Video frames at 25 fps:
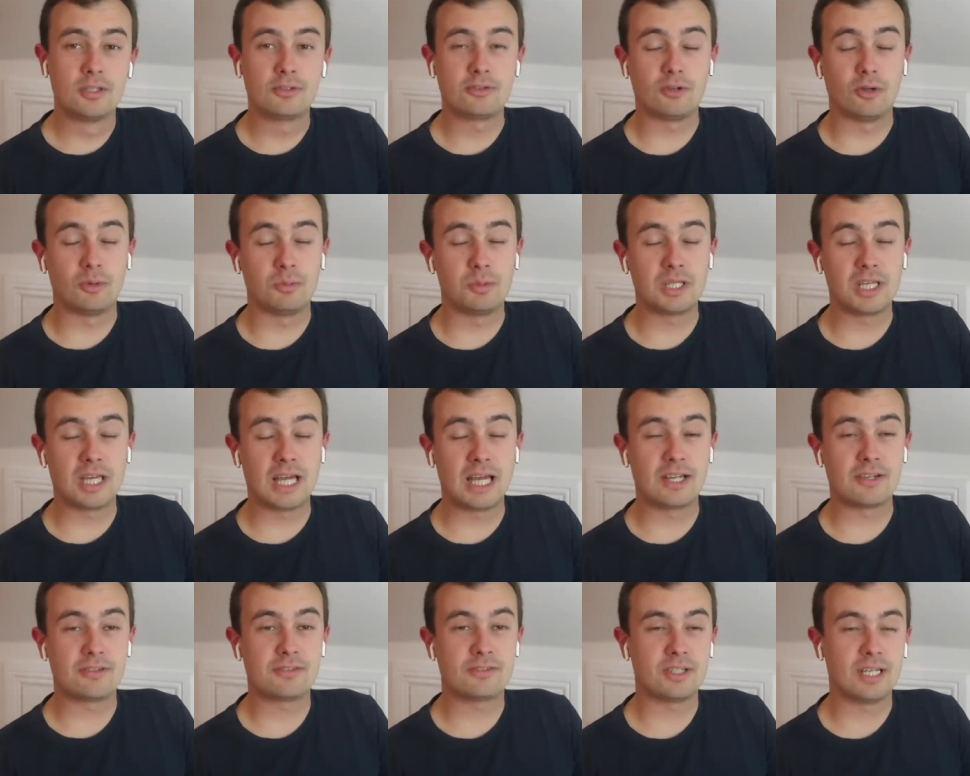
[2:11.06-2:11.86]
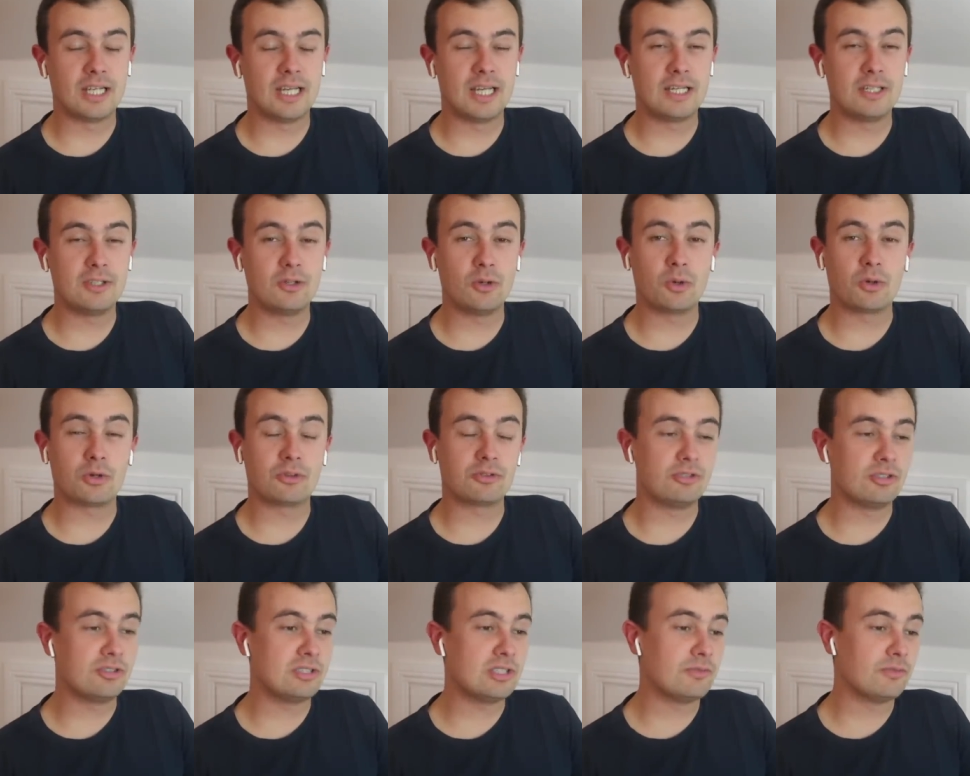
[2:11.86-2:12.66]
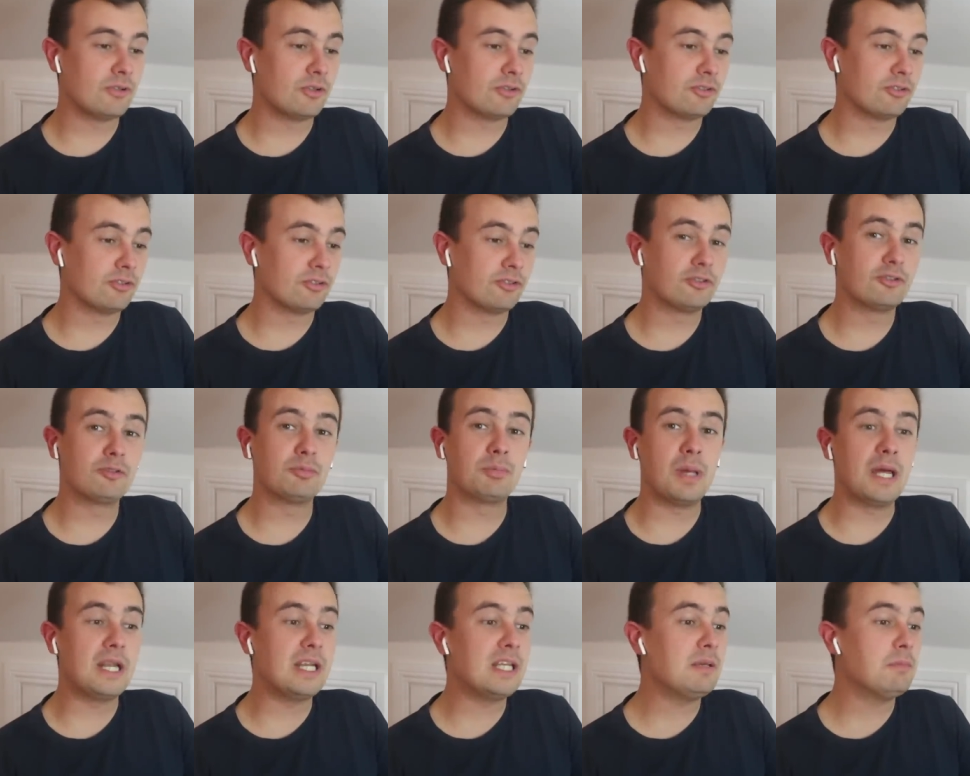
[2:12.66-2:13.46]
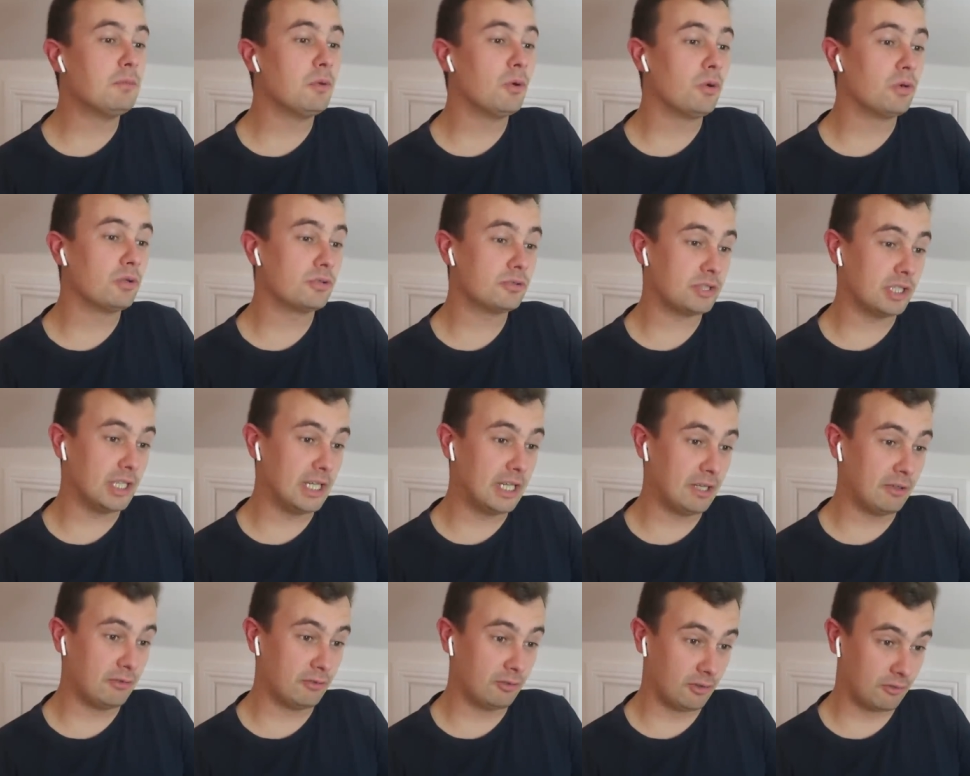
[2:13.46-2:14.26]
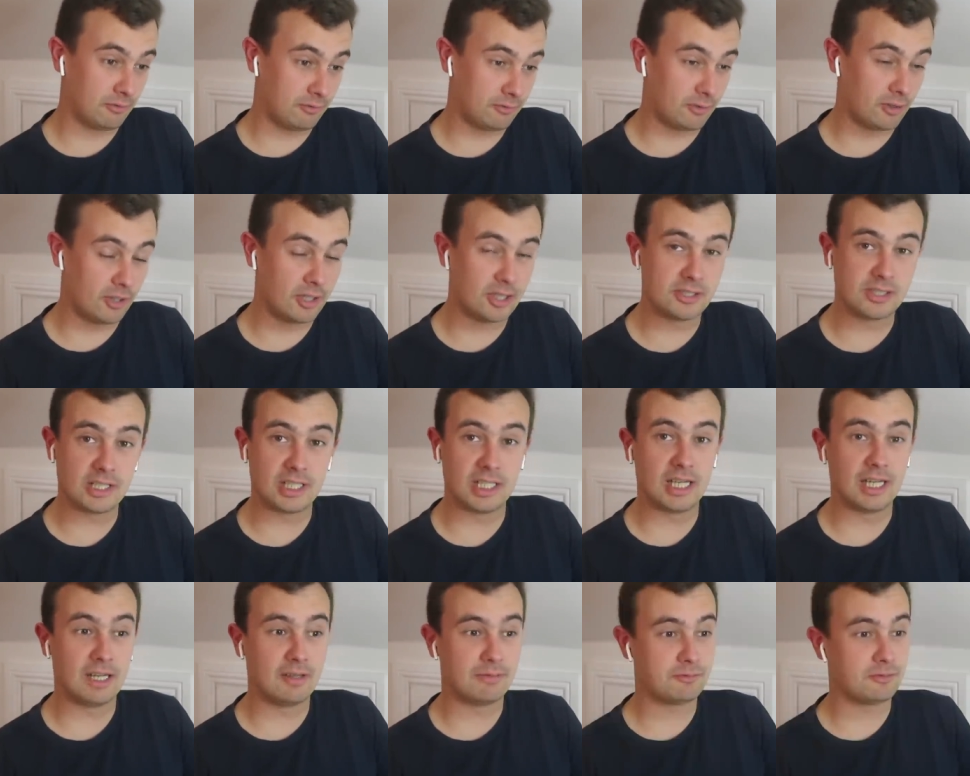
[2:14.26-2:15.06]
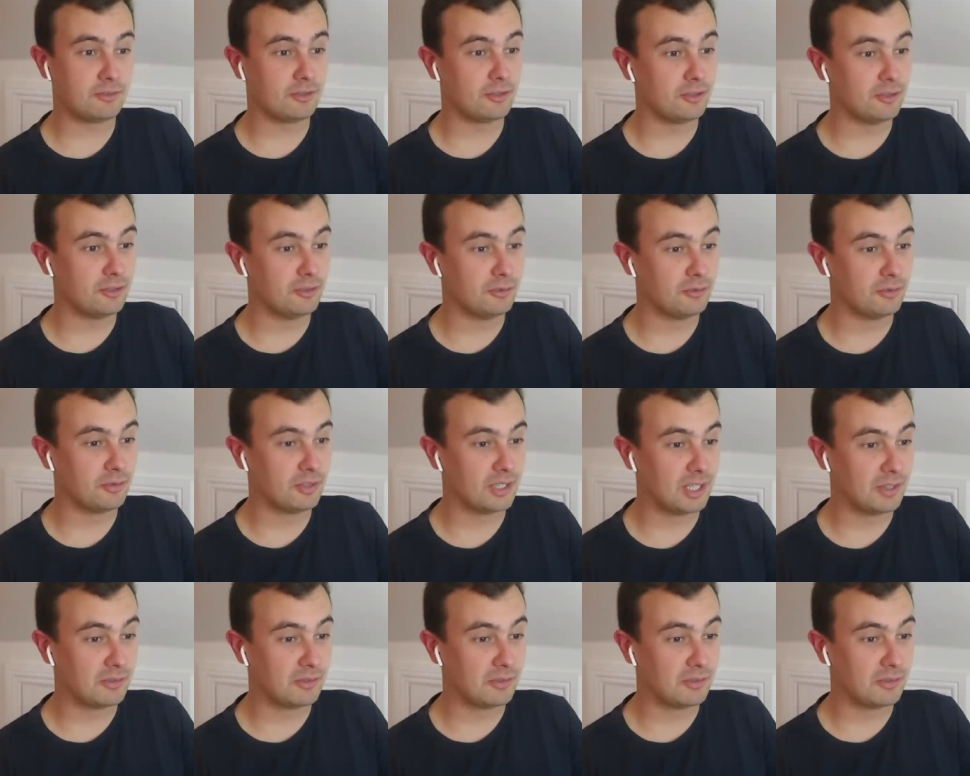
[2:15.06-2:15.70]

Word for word: So be at uh, York City versus Spennymoor Town on Friday afternoon.